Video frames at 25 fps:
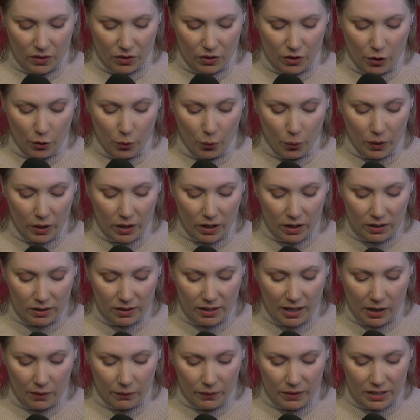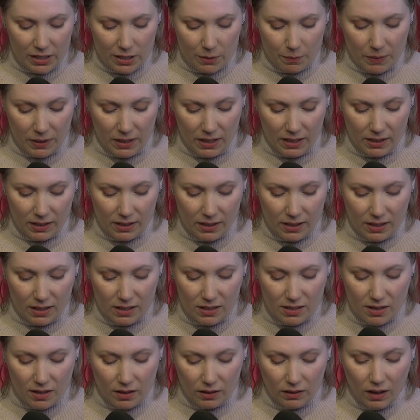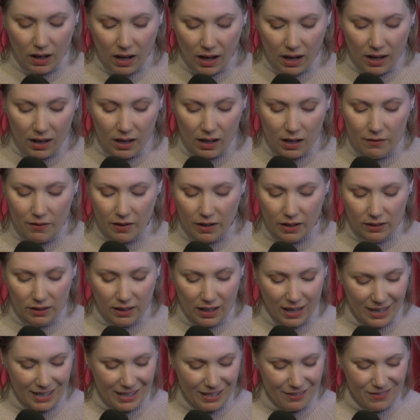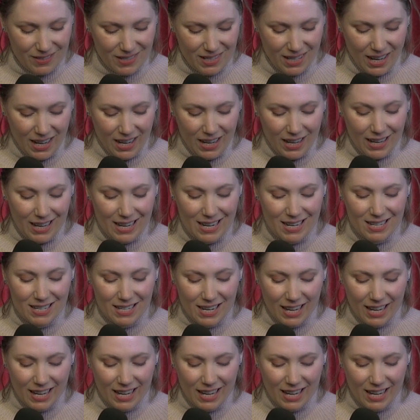The word that we speak is the law of our lives, and